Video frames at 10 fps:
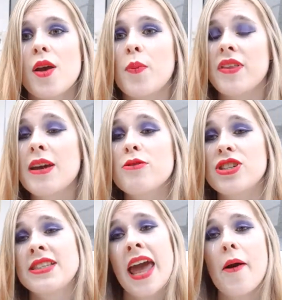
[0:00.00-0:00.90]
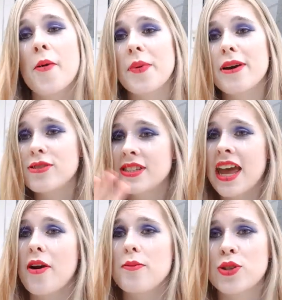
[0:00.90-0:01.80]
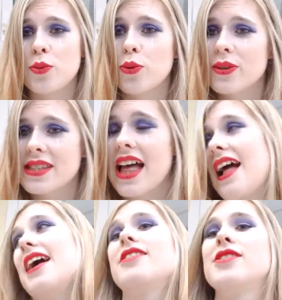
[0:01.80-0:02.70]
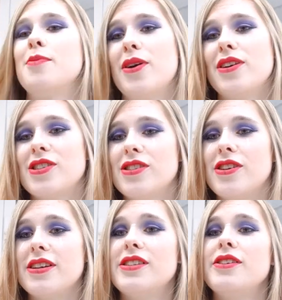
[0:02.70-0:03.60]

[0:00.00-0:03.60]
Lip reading: it'll just help towards that and to merchandise.